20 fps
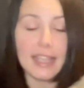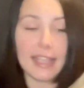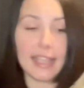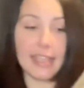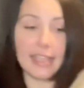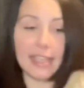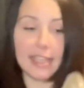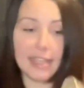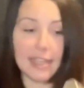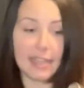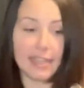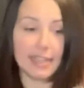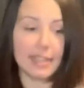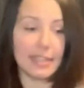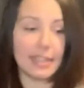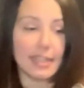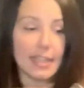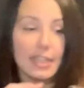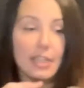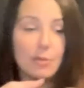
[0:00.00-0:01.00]

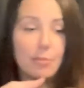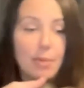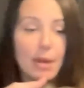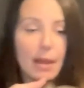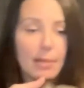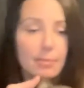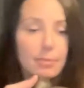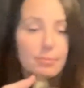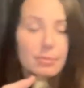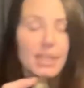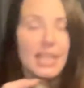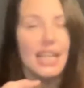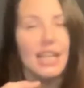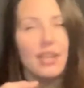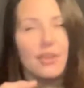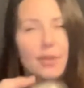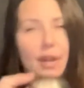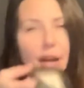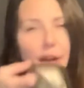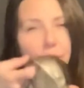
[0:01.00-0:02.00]
and I could probably get
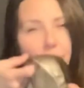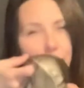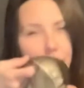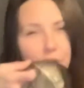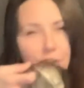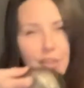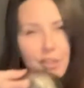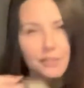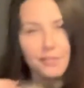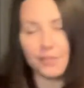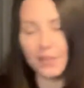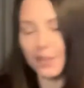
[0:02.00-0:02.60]
around $30 for